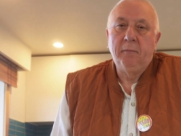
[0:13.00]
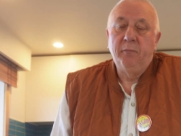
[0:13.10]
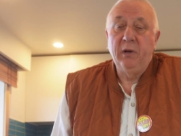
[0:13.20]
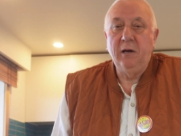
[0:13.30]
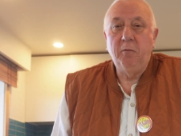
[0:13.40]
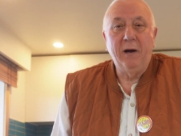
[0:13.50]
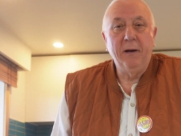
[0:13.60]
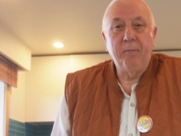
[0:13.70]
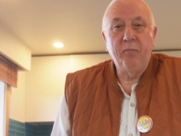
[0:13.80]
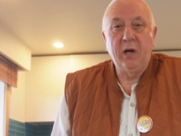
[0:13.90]
But
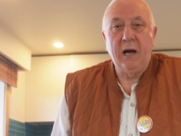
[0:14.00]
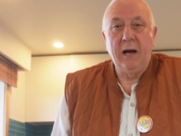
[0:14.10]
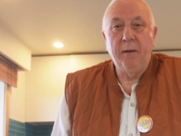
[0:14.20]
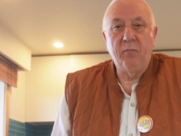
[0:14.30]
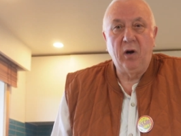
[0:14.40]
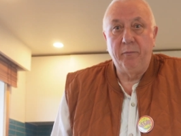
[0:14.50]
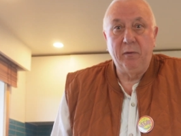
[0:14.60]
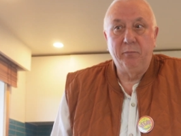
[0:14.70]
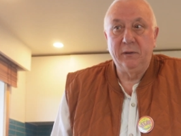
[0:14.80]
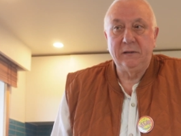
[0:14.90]
anyway, I've
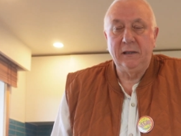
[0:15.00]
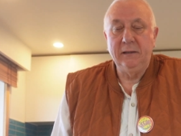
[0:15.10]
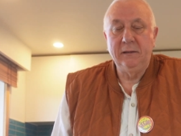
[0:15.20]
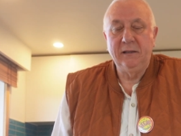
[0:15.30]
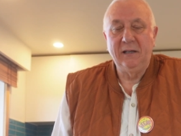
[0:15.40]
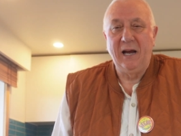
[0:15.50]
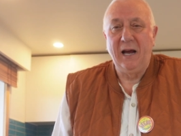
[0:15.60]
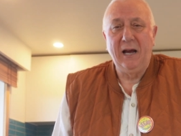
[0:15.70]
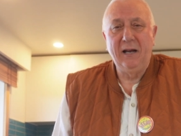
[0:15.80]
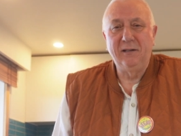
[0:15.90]
been busy
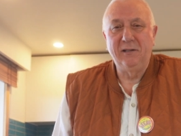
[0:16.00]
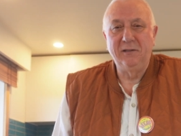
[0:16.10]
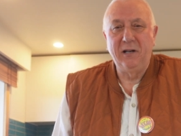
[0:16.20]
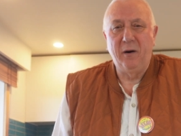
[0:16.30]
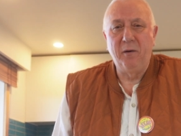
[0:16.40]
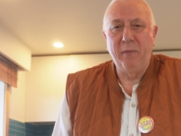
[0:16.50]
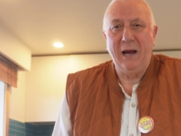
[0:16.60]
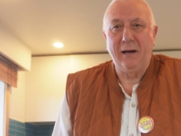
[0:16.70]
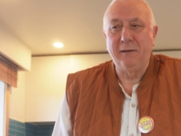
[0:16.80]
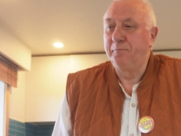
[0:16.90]
and now I'm
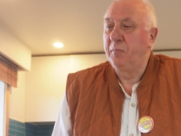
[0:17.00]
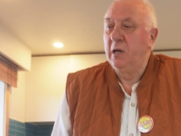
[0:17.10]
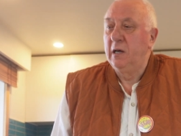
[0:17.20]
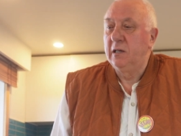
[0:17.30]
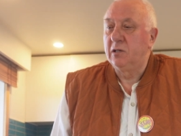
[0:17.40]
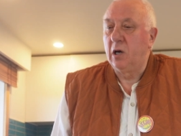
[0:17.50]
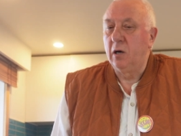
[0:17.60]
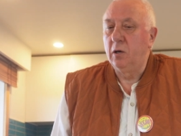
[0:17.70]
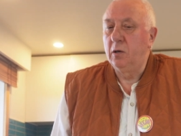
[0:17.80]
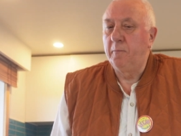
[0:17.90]
back.
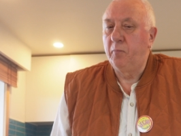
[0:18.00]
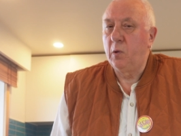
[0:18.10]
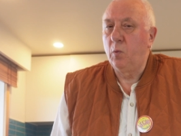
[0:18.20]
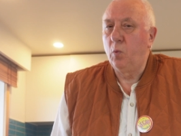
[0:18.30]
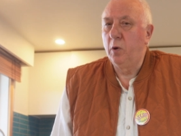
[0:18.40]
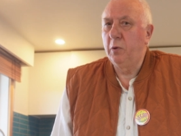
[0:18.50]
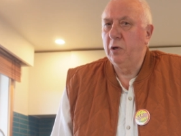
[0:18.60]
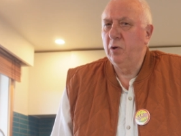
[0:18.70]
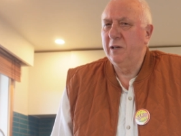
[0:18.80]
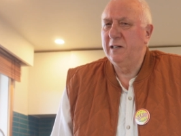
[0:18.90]
So what are we
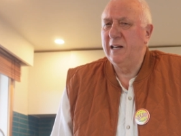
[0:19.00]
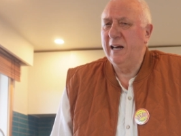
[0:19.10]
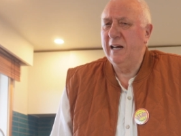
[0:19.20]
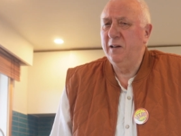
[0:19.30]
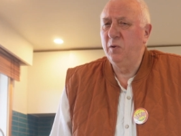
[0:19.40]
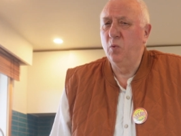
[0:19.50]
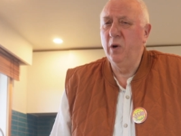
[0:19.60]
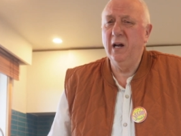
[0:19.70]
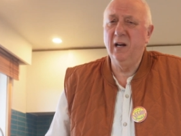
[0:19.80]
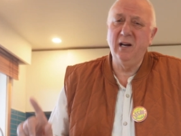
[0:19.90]
doing today?
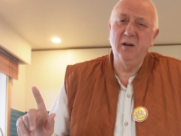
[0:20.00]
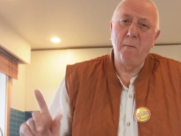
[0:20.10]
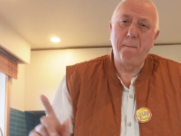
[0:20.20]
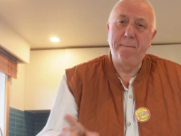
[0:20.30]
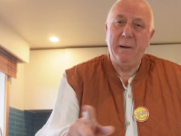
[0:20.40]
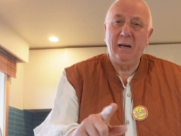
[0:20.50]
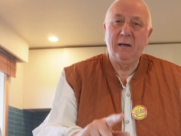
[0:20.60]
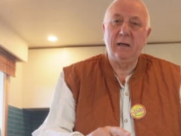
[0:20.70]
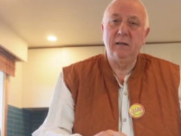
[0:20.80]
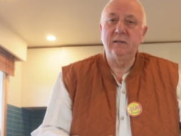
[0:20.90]
We're going to
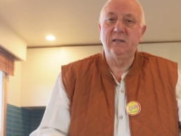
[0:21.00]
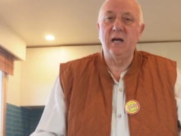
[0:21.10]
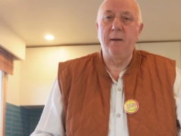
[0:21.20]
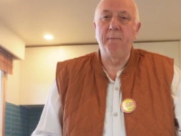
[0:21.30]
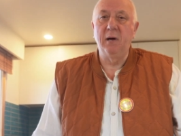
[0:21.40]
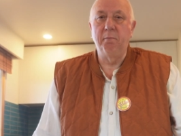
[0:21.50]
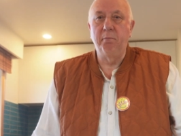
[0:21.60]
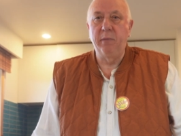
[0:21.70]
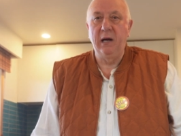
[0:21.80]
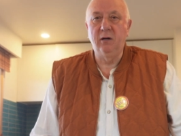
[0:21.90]
bake some
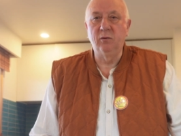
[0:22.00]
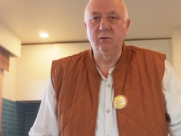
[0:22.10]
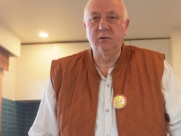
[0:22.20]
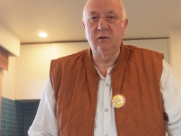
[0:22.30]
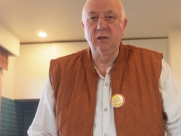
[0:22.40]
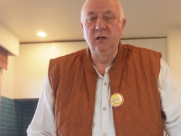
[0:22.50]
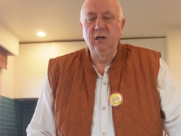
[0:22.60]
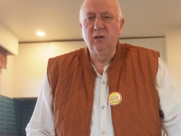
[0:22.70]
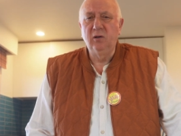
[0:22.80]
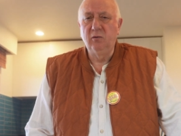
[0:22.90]
bagels.
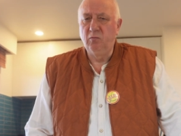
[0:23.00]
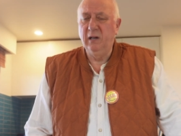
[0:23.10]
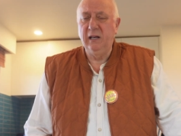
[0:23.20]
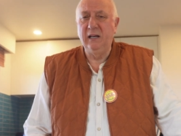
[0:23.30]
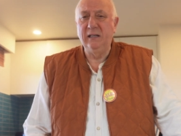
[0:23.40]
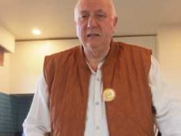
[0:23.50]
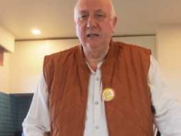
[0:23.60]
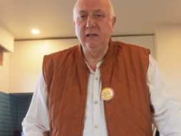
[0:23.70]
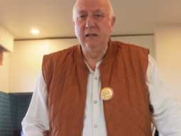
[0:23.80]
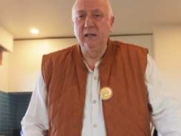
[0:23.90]
Really
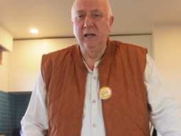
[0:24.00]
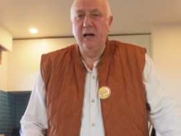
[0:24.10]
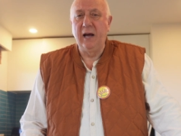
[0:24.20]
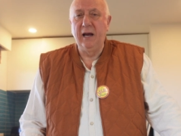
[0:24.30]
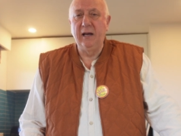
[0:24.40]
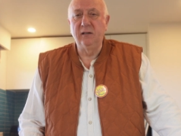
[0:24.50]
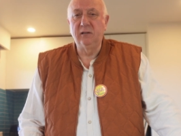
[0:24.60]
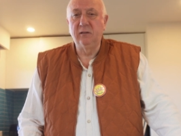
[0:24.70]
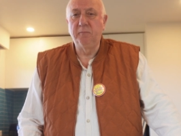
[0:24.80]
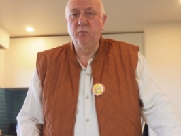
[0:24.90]
easy and
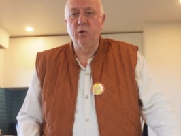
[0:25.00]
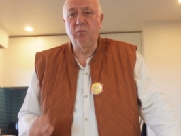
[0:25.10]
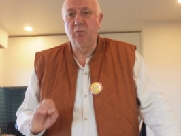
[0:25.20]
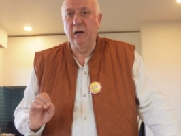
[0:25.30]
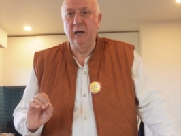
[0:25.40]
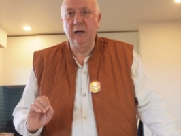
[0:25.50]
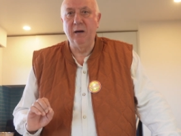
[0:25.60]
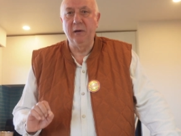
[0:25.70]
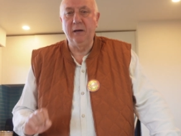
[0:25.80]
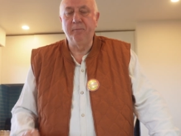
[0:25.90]
really
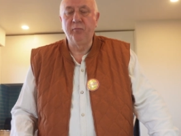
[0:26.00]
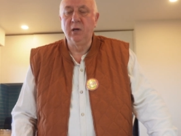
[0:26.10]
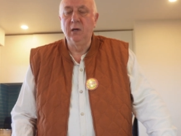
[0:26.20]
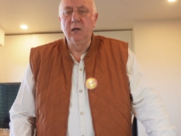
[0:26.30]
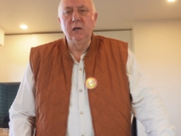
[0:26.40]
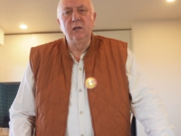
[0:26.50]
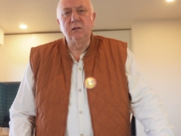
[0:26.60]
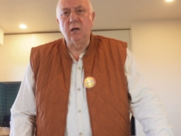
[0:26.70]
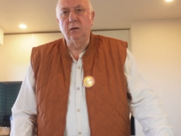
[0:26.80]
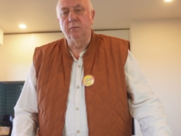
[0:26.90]
yummy.
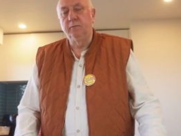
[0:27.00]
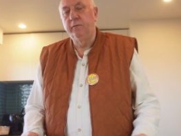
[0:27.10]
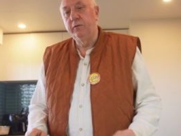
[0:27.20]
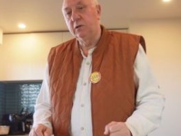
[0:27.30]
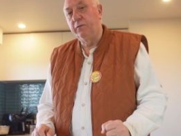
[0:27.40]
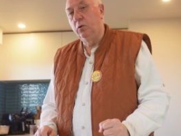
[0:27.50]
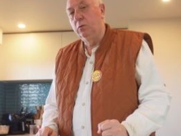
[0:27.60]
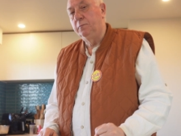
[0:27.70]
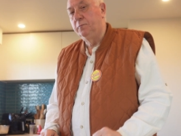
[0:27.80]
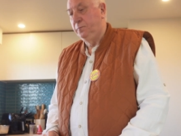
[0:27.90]
So first of all,